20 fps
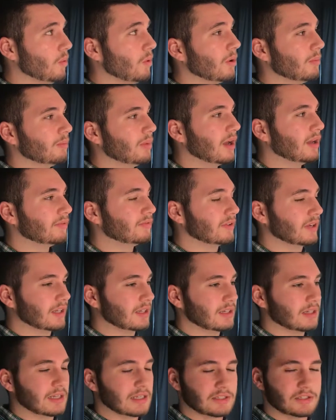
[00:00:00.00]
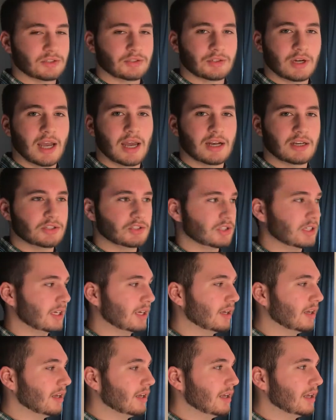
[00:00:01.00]
Warren Buffett, his
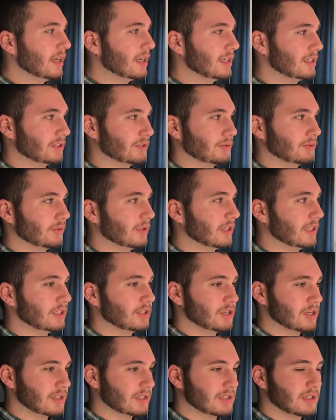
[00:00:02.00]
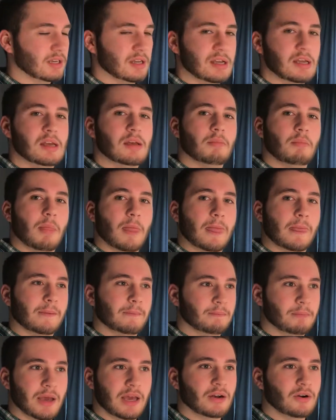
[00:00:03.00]
strategy is to really just
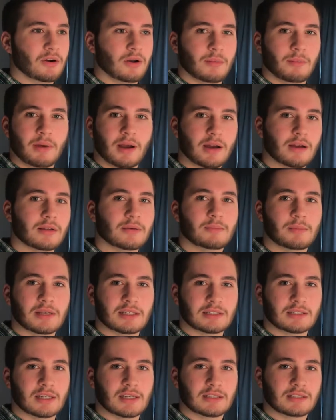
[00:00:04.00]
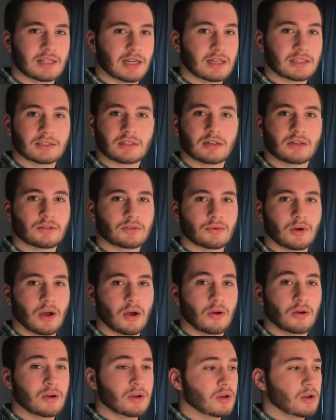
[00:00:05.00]
bet on American business that it's going to
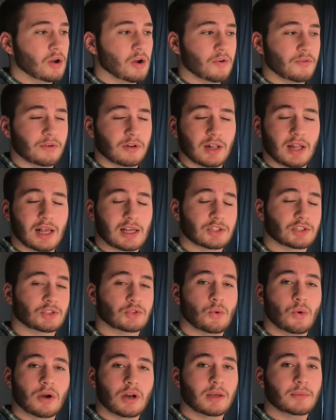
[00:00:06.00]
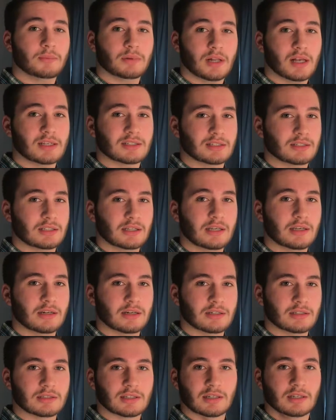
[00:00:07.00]
grow. Over the last 20 plus
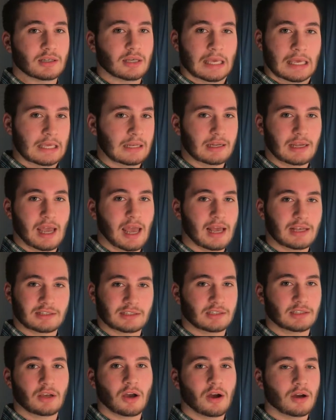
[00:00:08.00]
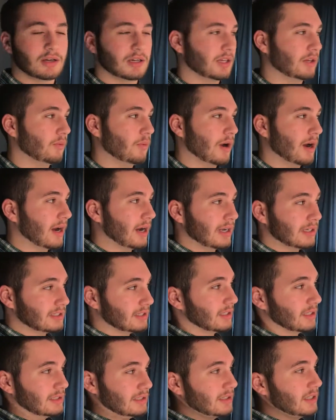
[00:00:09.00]
years, it hasn't gone anywhere.
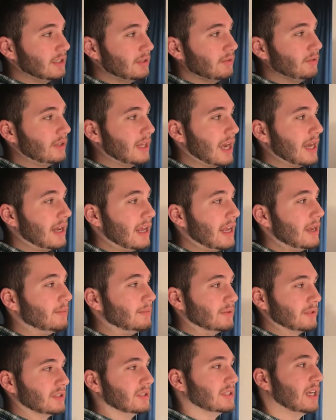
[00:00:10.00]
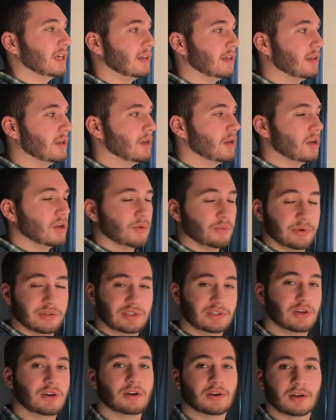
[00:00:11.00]
It's continued that 8%
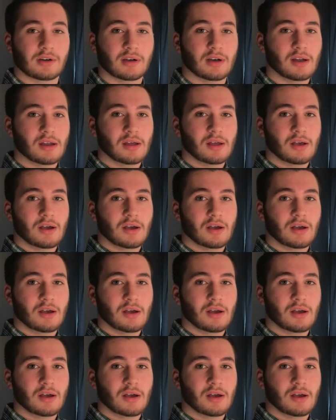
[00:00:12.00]
return